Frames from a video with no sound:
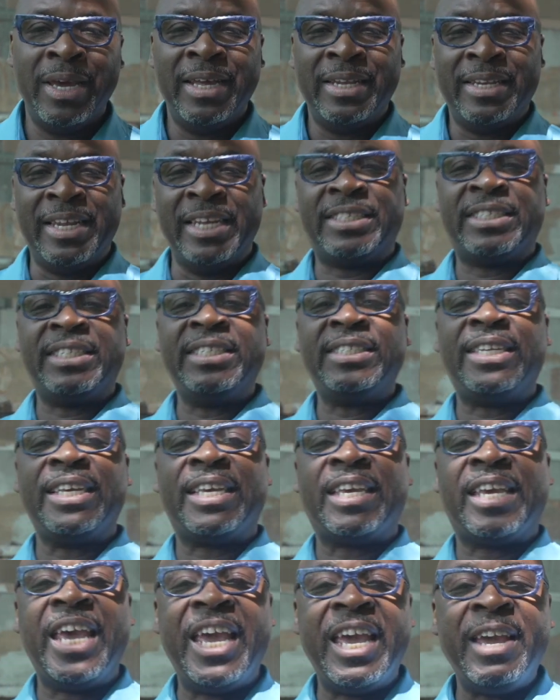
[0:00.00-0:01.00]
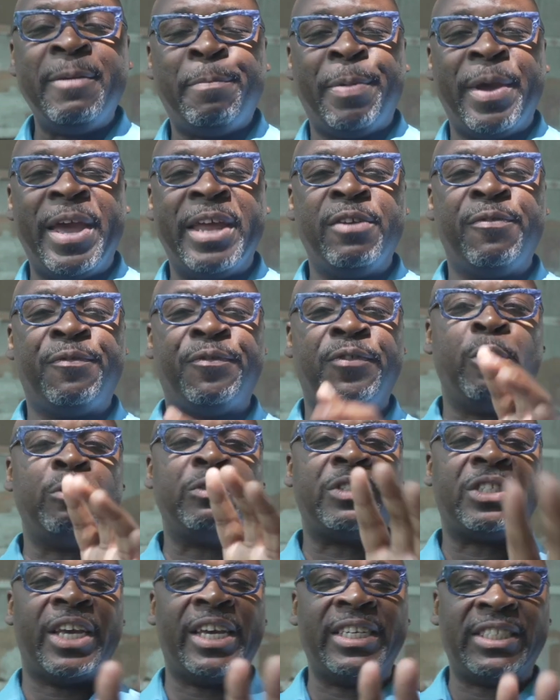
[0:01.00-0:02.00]
This is the kingpin of
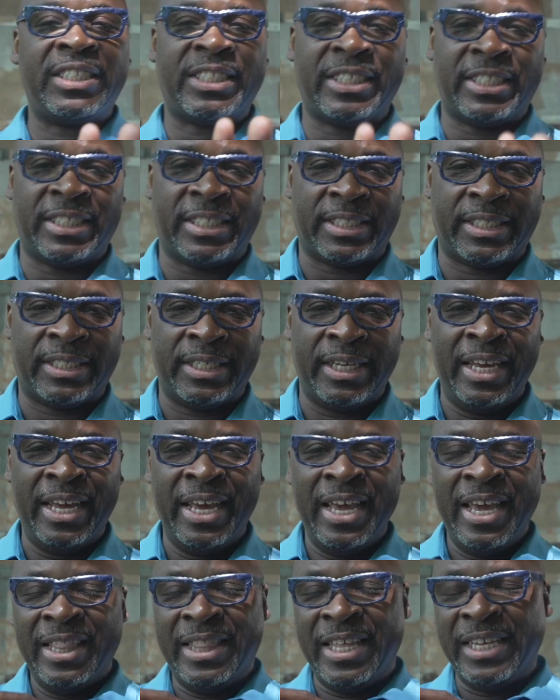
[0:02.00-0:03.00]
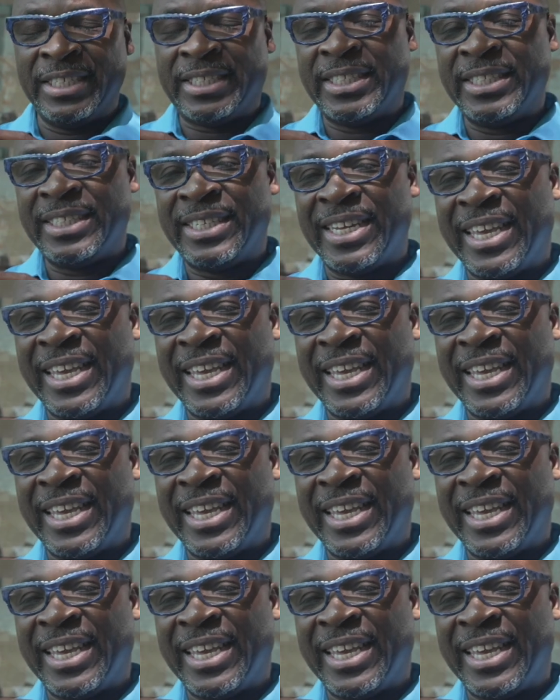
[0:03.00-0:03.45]
flirtatious. This is the